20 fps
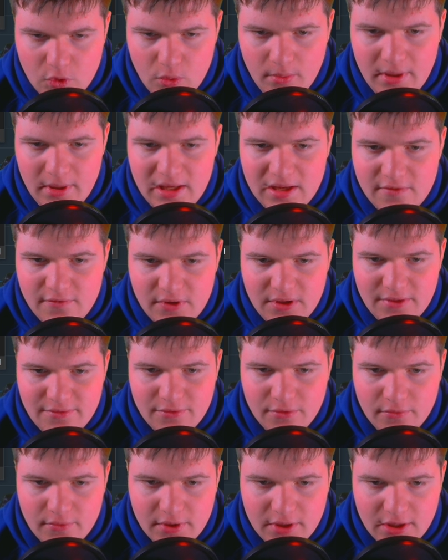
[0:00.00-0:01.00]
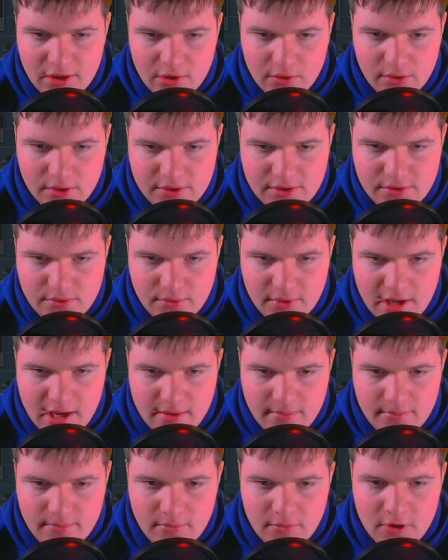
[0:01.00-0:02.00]
V for video. Let's do
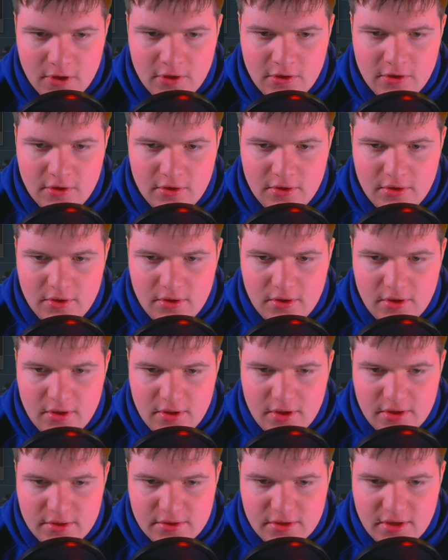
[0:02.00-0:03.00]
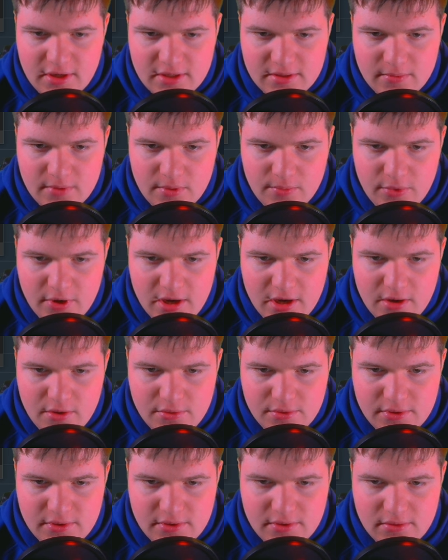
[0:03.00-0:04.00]
that. And then it's going to ask me to
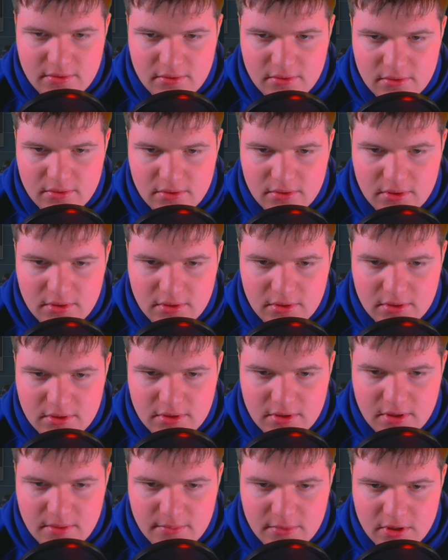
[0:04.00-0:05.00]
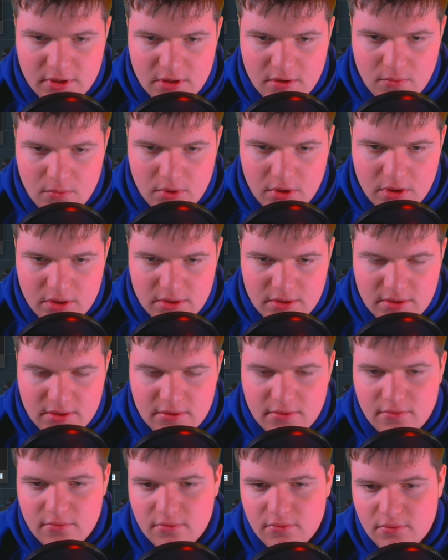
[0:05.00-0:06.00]
browse, except that
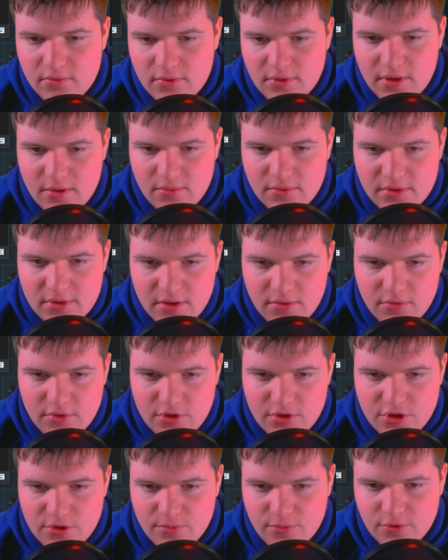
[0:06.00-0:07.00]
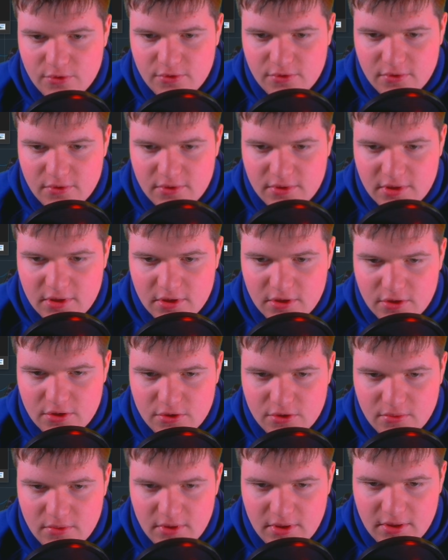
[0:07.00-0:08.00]
one's not reachable, so it's not going to
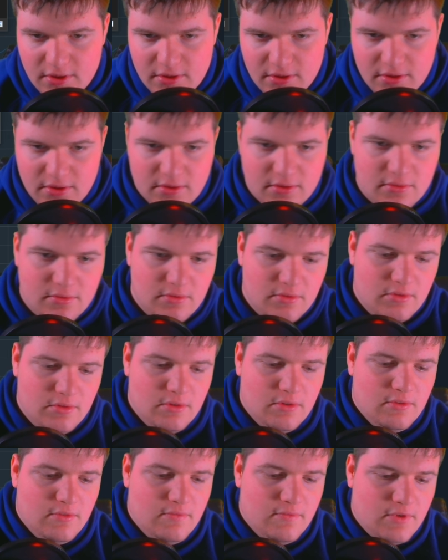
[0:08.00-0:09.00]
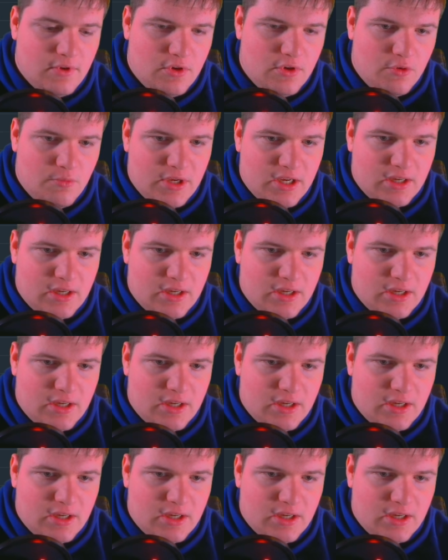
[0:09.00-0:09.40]
show anything. If I do //